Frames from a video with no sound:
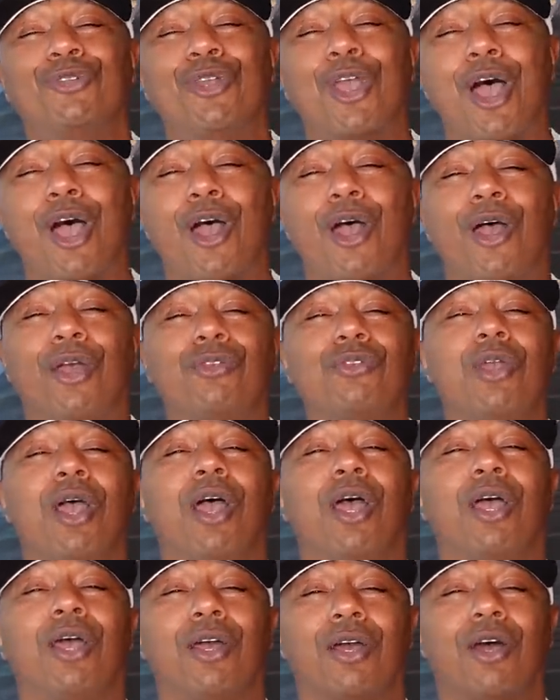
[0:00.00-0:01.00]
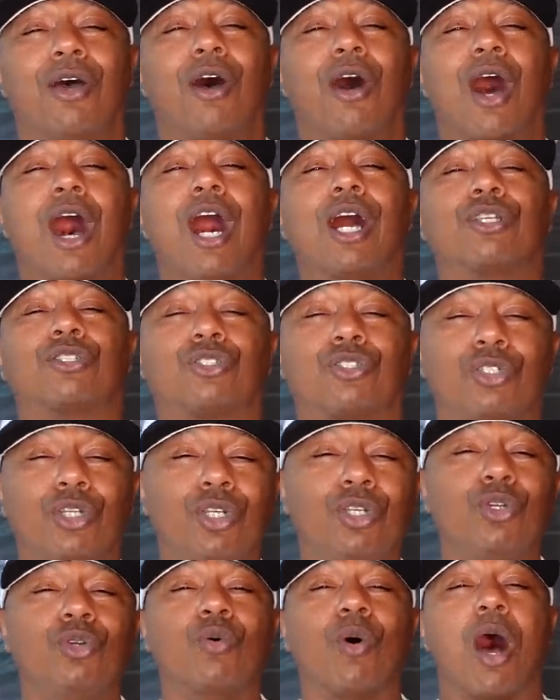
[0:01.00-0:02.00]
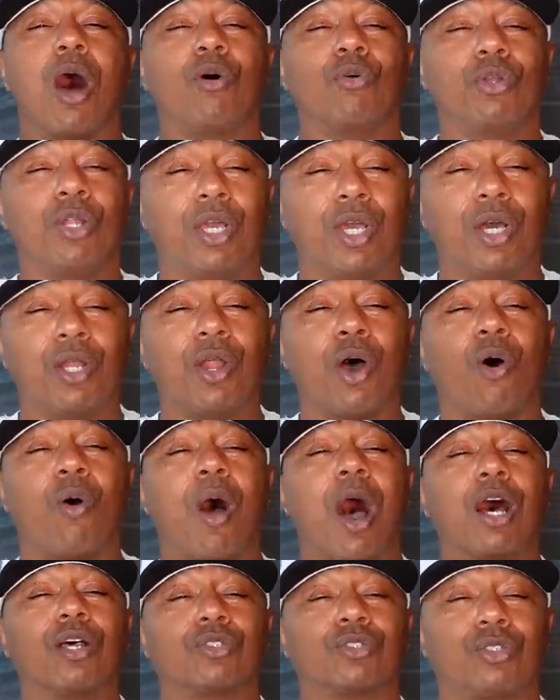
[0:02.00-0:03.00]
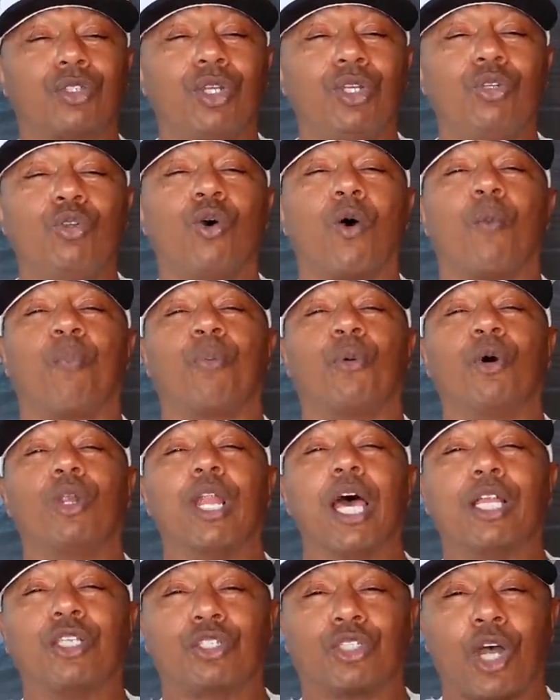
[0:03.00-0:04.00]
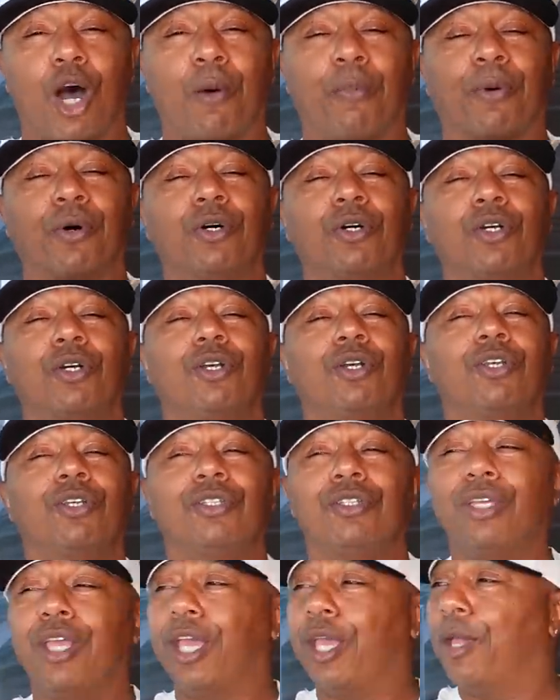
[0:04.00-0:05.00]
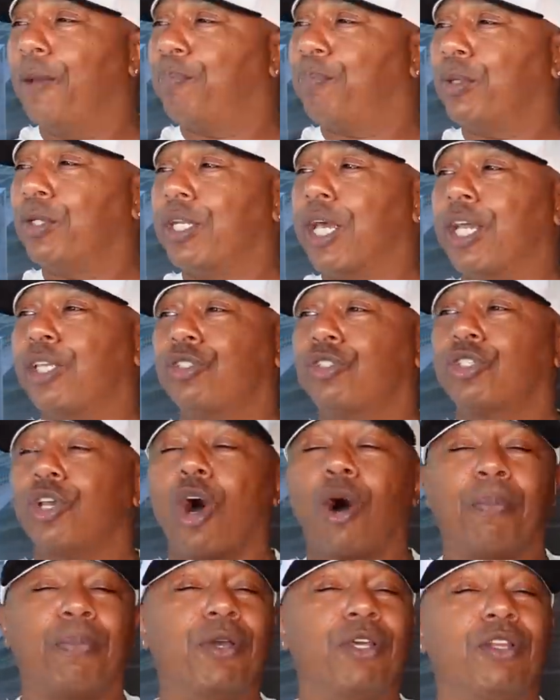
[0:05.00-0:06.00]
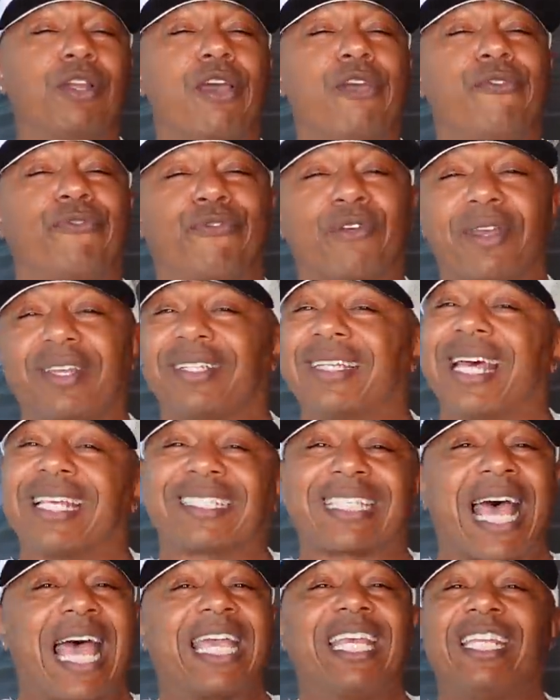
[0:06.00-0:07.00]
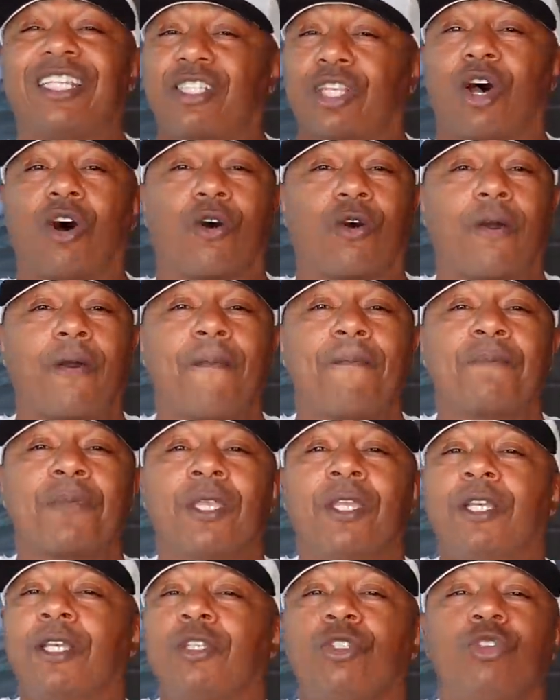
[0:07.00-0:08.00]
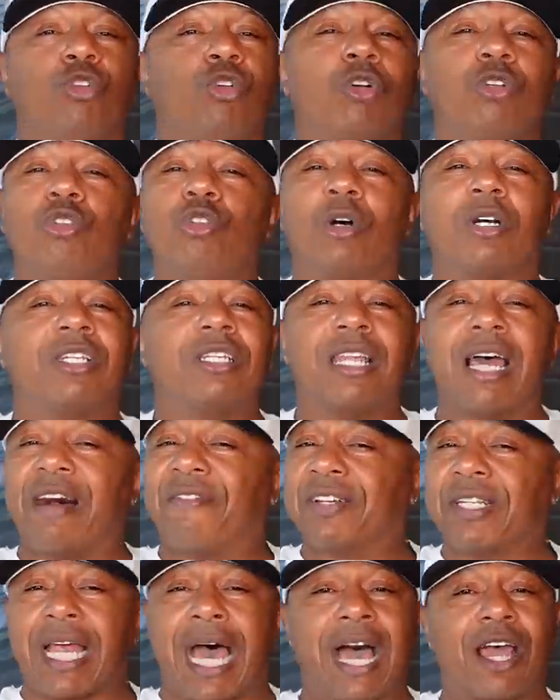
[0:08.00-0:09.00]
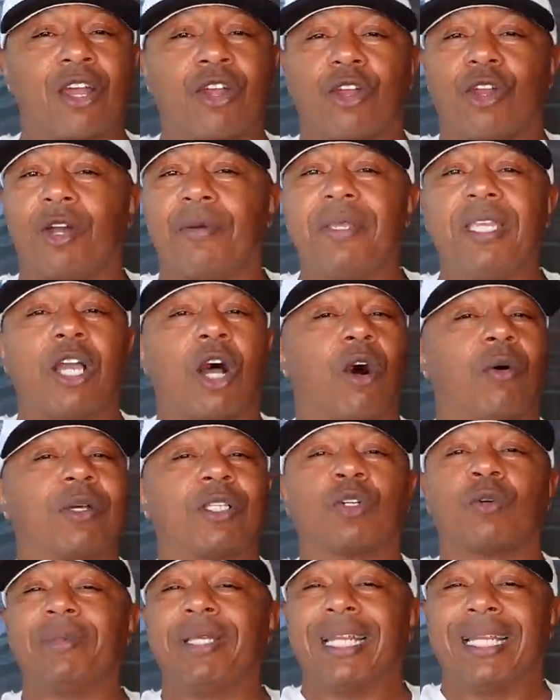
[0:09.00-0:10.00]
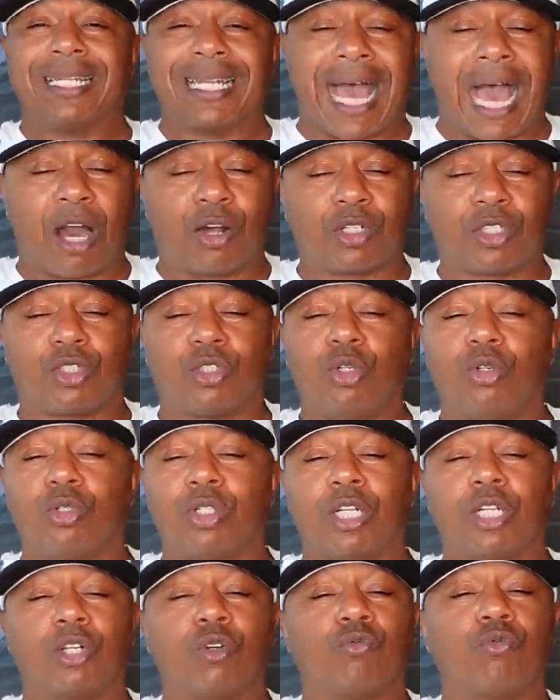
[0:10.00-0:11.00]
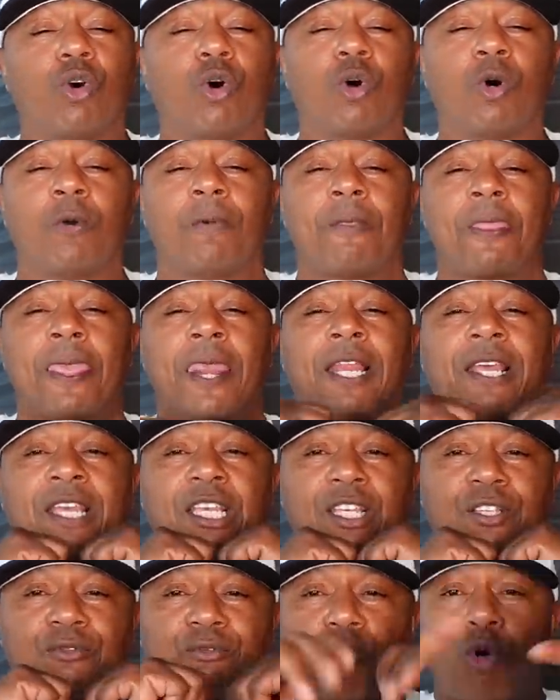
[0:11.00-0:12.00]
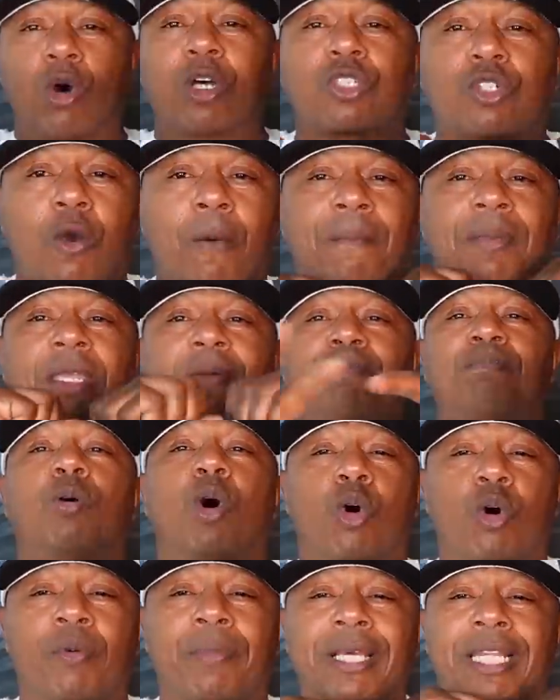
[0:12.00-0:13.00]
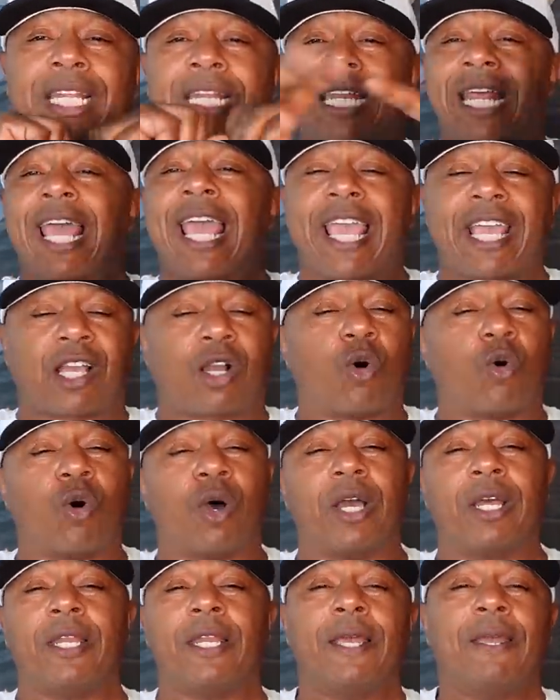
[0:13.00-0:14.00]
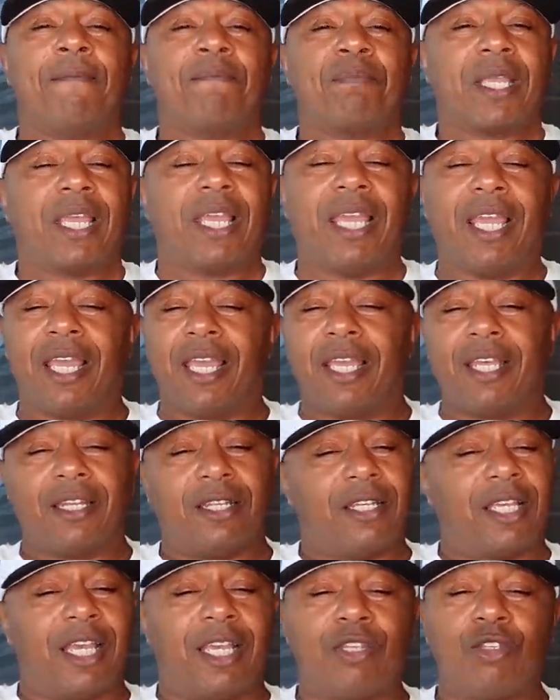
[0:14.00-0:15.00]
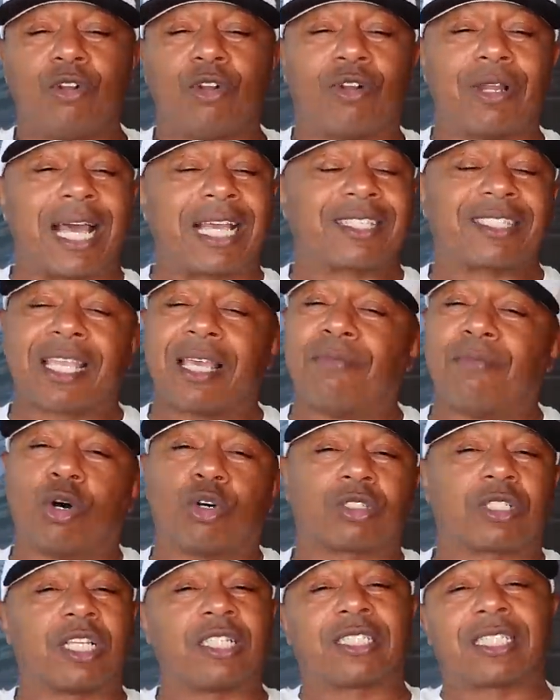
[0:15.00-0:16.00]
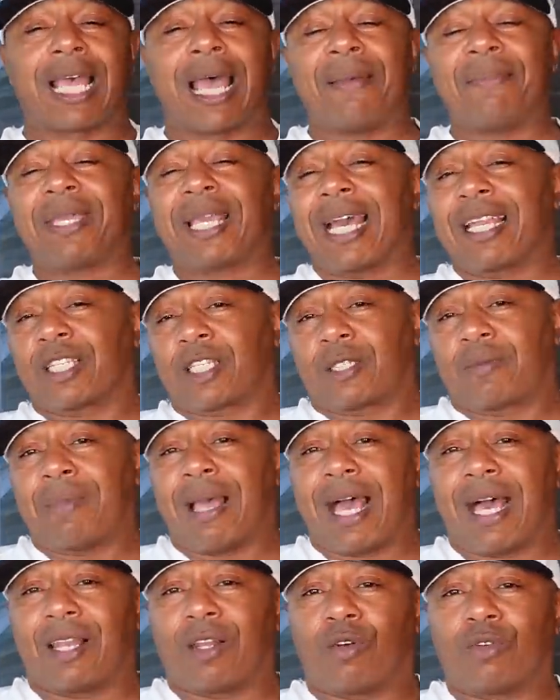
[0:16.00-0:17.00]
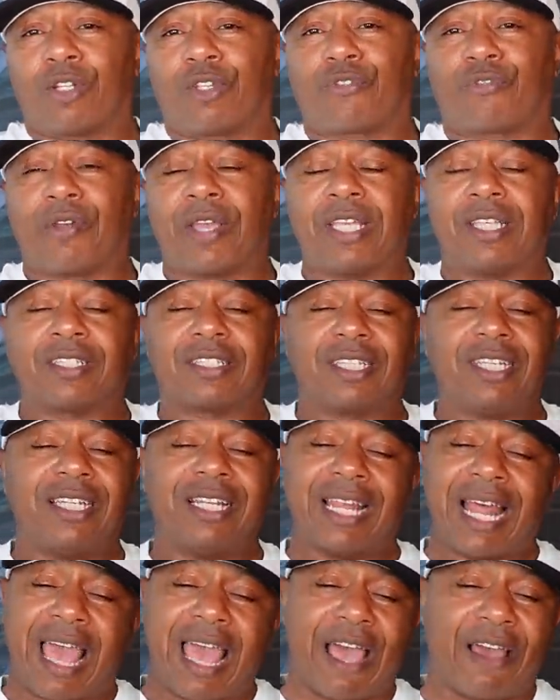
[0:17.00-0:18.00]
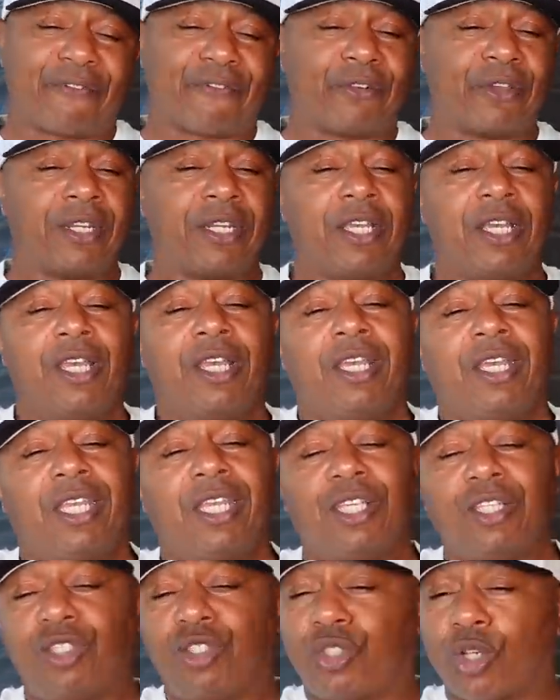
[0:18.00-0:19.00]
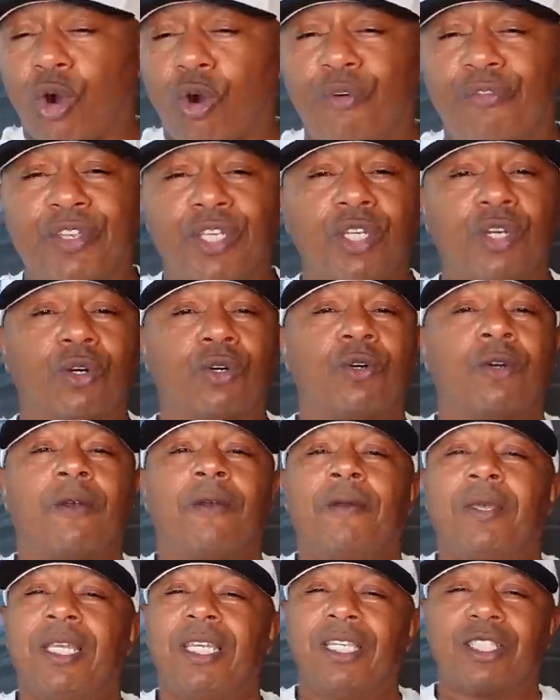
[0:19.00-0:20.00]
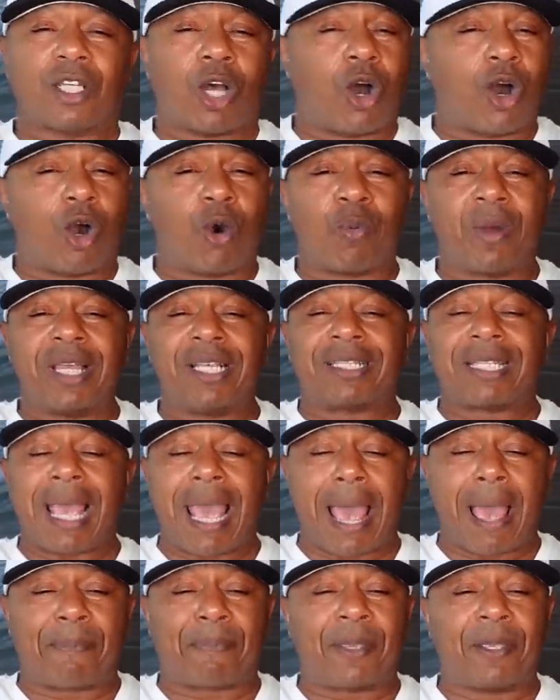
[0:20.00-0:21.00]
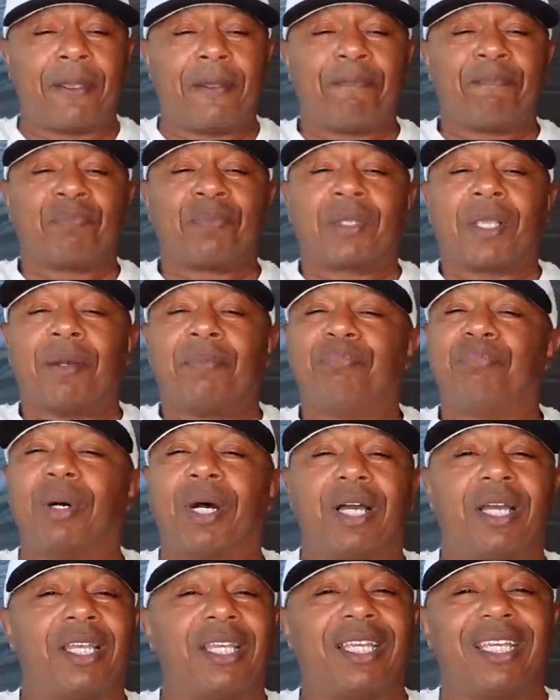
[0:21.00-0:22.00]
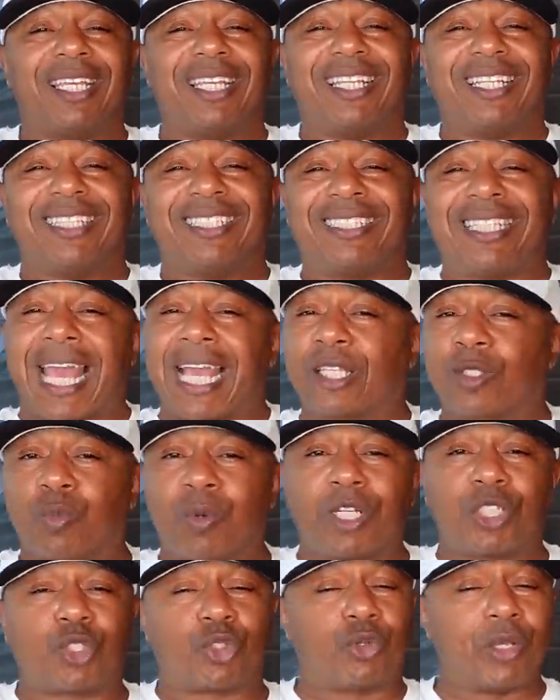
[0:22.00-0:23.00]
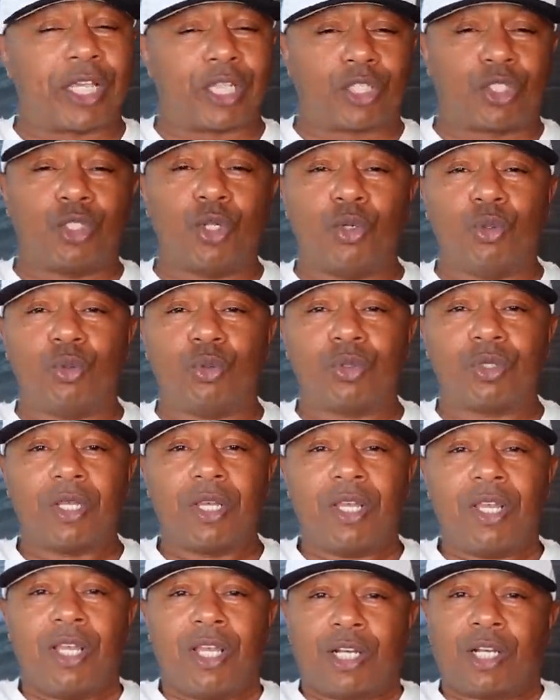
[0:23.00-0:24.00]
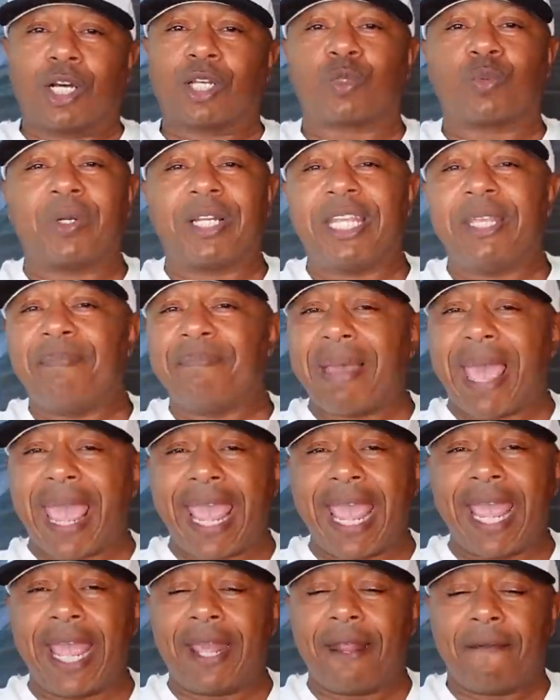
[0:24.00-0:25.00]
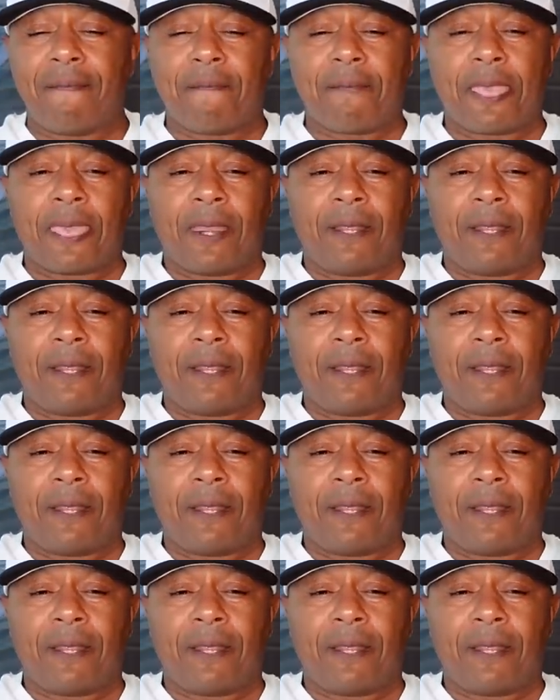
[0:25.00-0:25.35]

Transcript: yeah, yeah. I see you out there though. I see you pull that jumper. Yeah, put that jump in there. That's how he talk. You you'll never not hear him. He always gonna be the loudest dude in the room. His voice gonna be booming and echoing. And and you know, like I say, most of the time he got a smile on his face. He laughing, he jovial, he's always happy. But that's what tricks do. Cause when he mad,